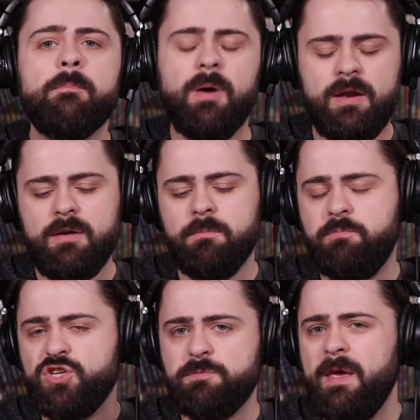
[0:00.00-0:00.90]

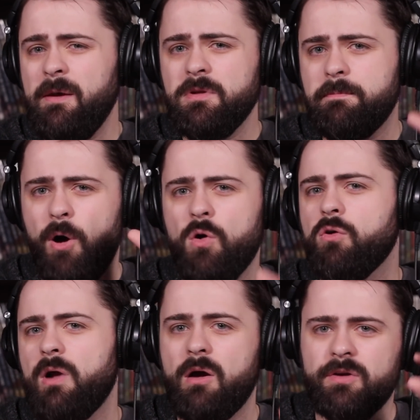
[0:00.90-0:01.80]
but just being able to
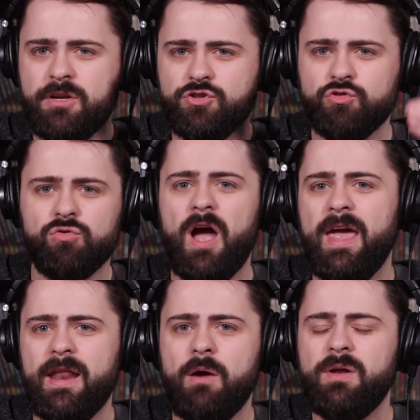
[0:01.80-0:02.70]
poke around and try
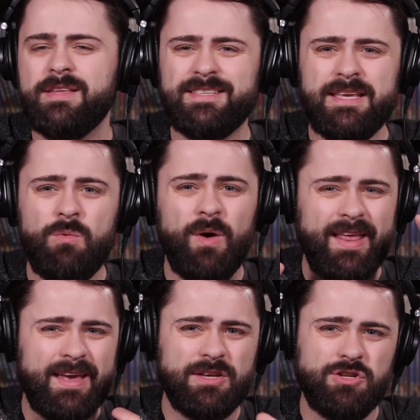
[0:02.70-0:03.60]
it out and see what
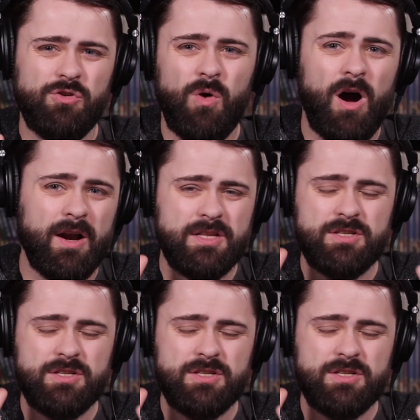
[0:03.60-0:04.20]
it can do on